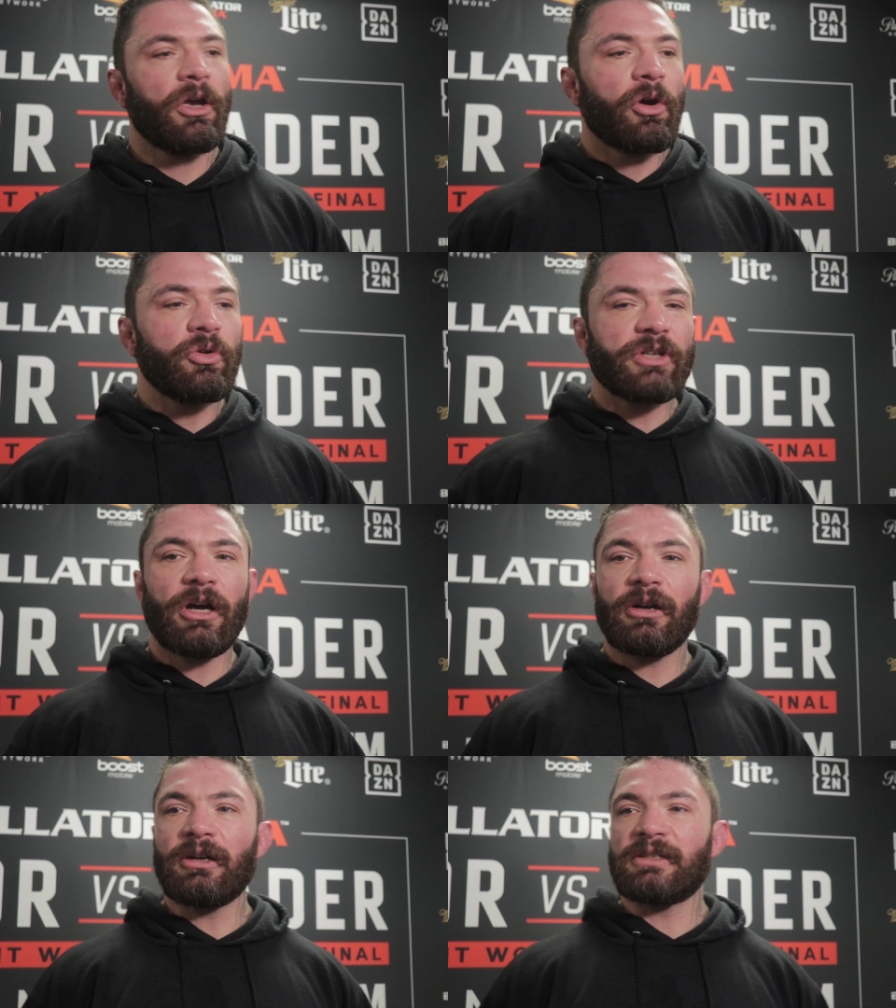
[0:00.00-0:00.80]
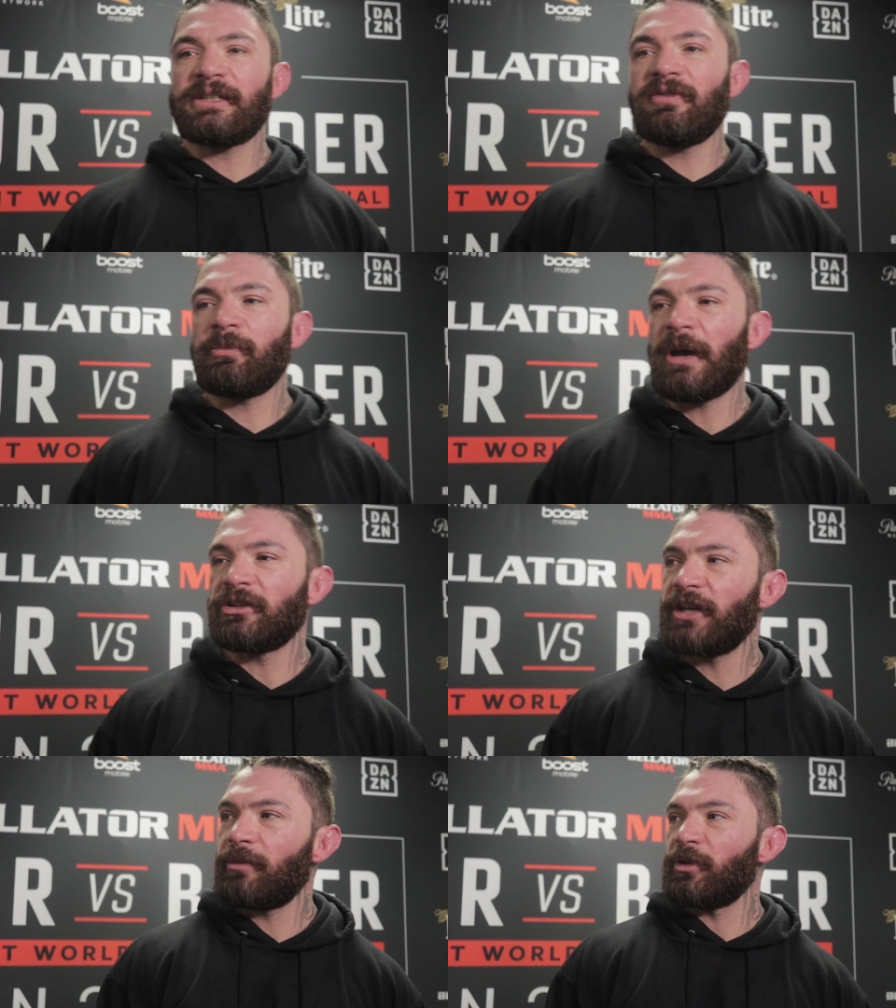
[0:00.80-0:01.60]
Who's the
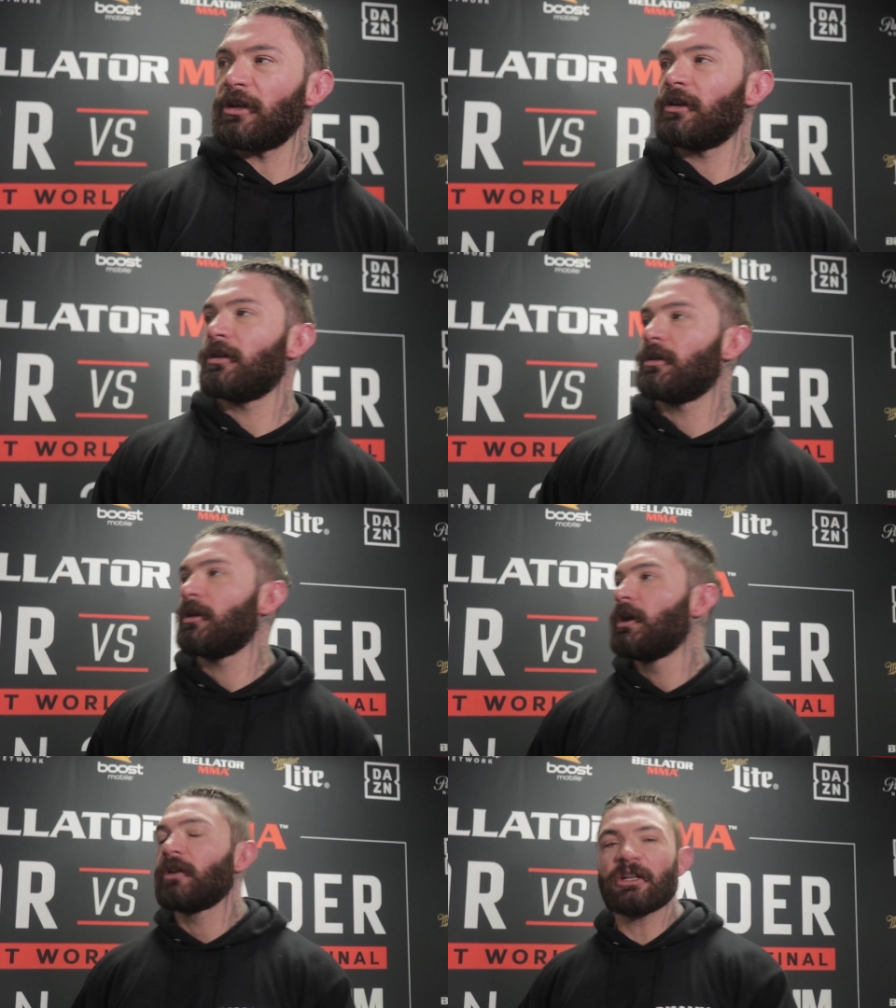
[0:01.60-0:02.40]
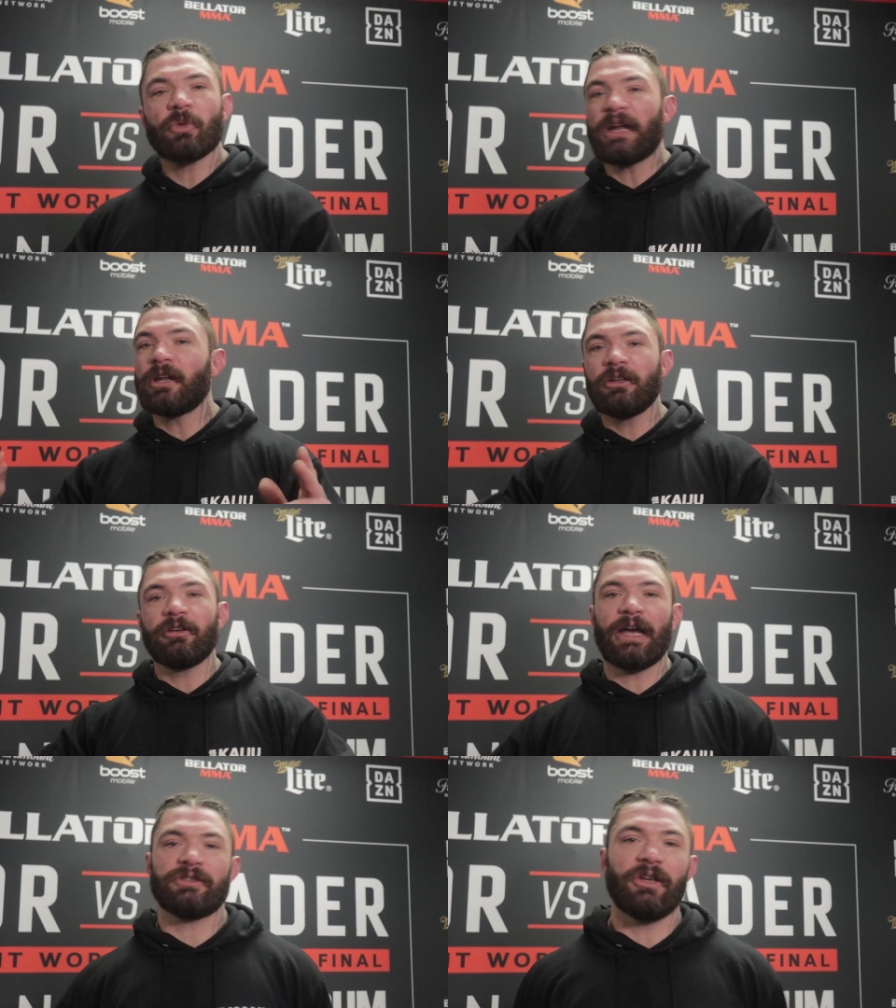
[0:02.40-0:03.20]
170-pound champion? That's right, none of you
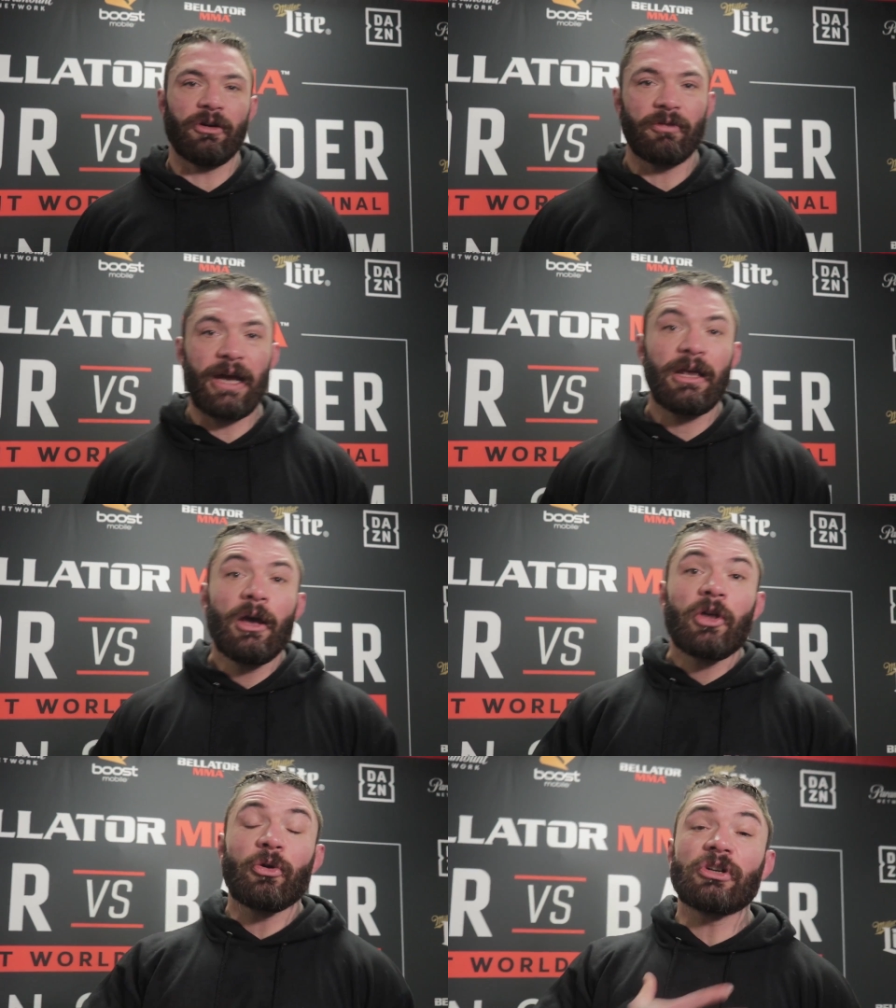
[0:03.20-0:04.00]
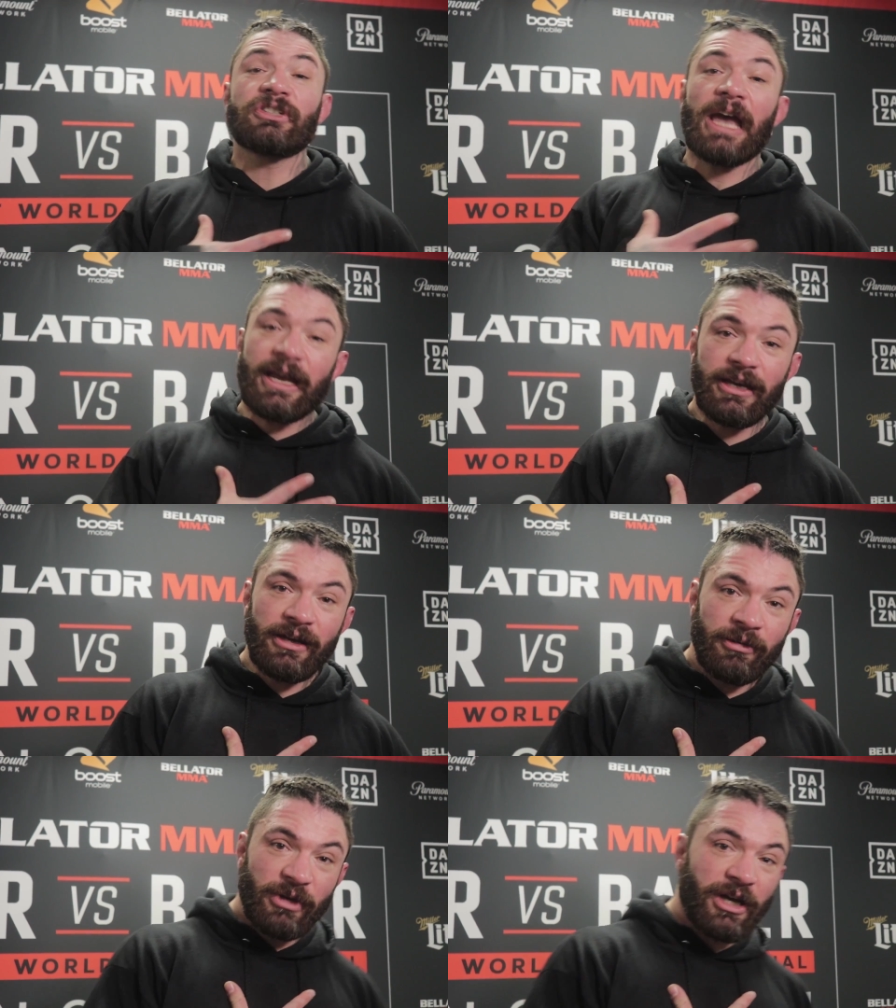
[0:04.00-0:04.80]
guys know, right? Thor
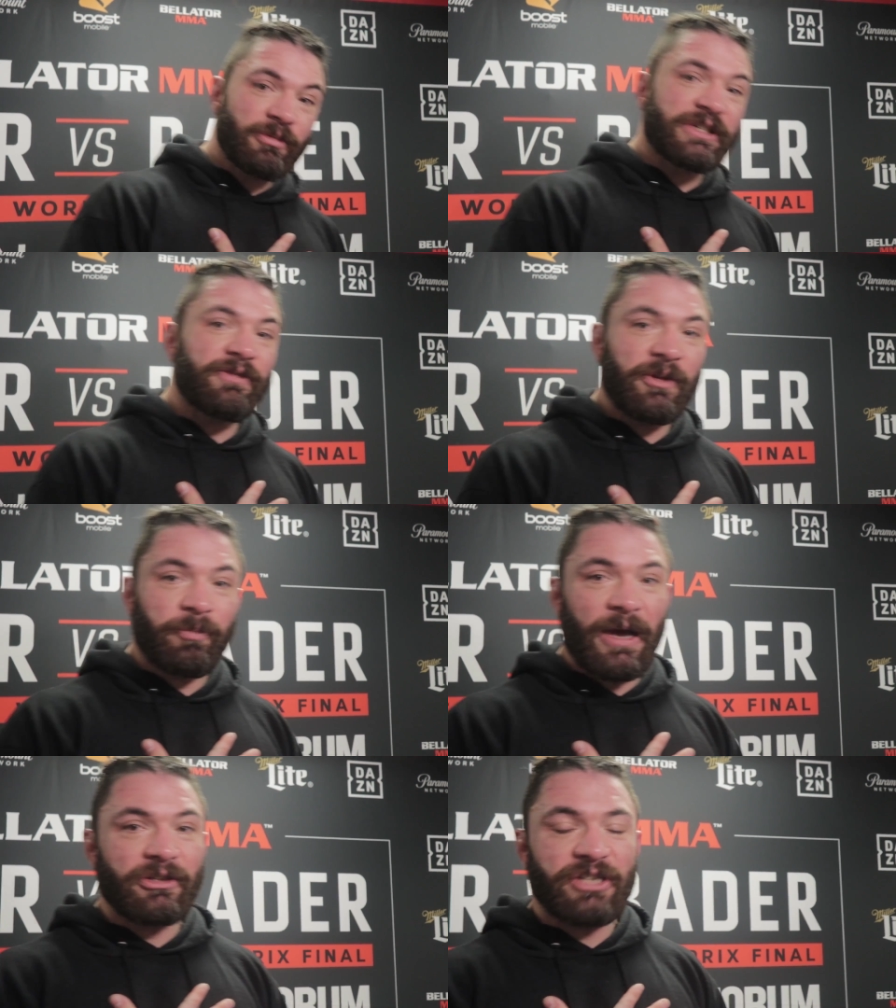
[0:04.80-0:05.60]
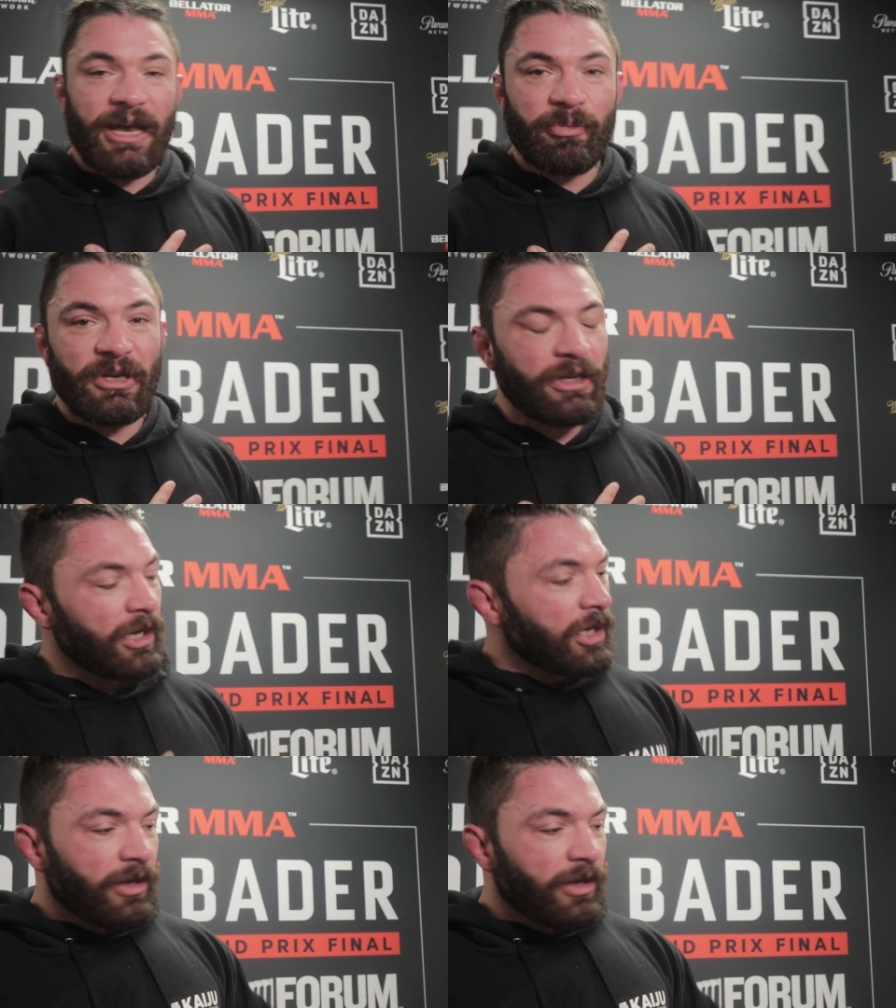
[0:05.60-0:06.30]
Skancke becomes 70-pound champion.